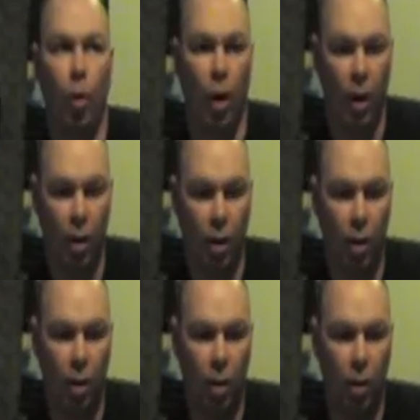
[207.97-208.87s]
put
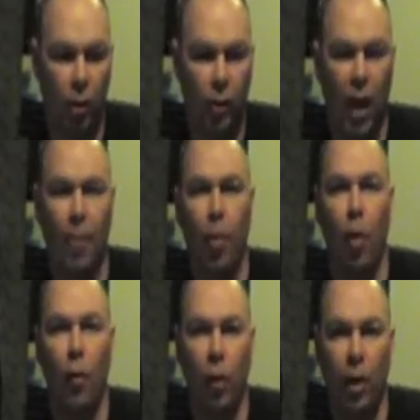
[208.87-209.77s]
tape
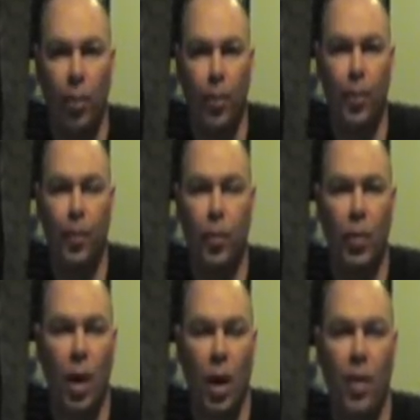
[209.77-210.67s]
over it,
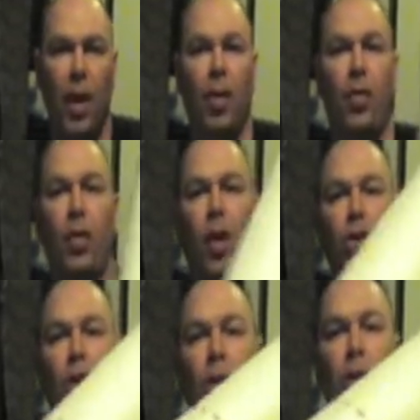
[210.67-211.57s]
and then
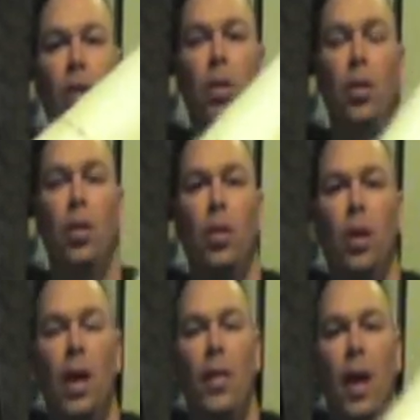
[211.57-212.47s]
slush it
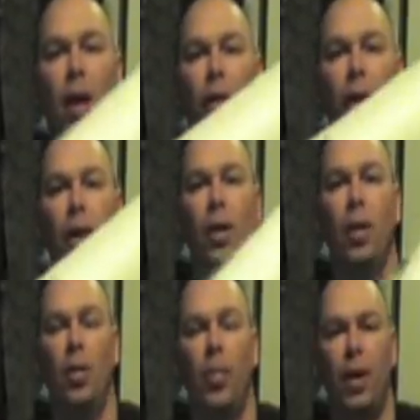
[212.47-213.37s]
in that area,
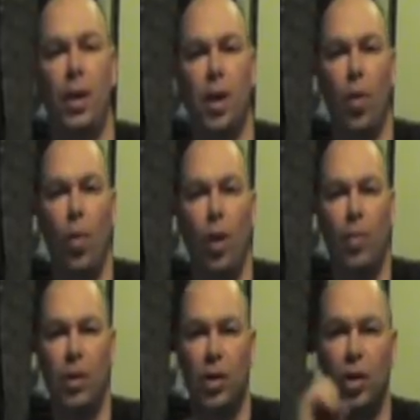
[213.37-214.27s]
because I want
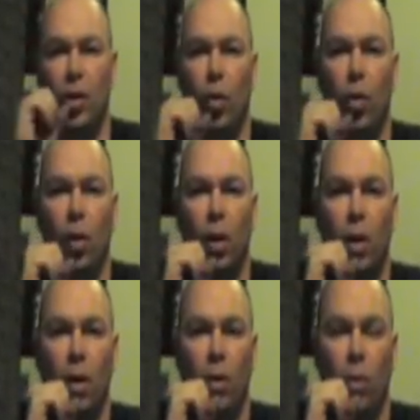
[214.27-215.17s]
to be secure
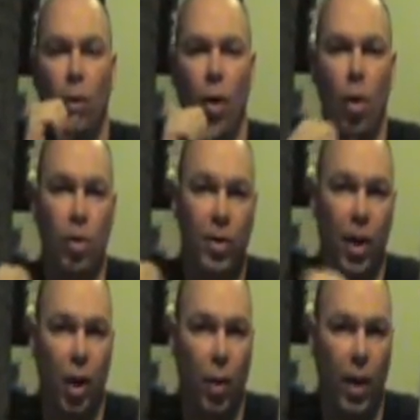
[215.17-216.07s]
where the hose is
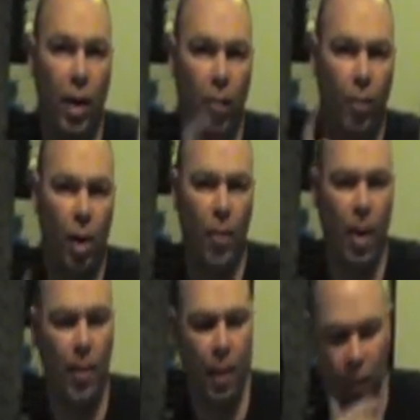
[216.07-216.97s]
going to go in. That's probably
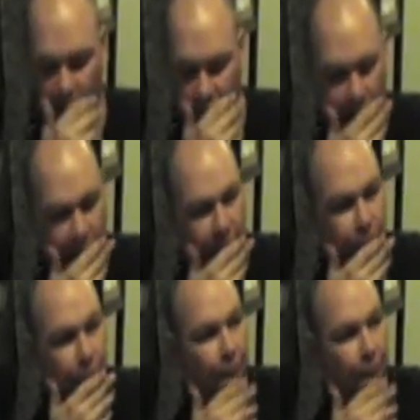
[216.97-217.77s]
my biggest concern.